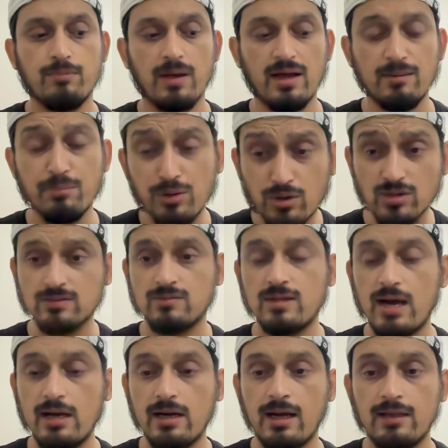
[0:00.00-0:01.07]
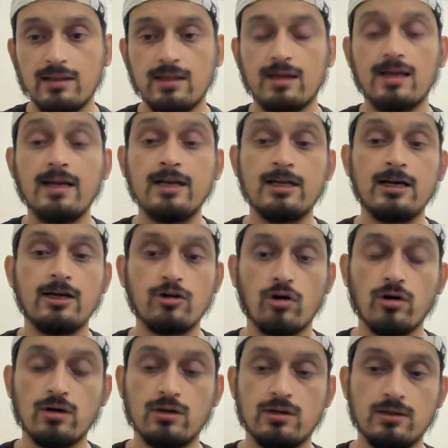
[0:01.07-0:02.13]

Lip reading: and because of that, I think it did not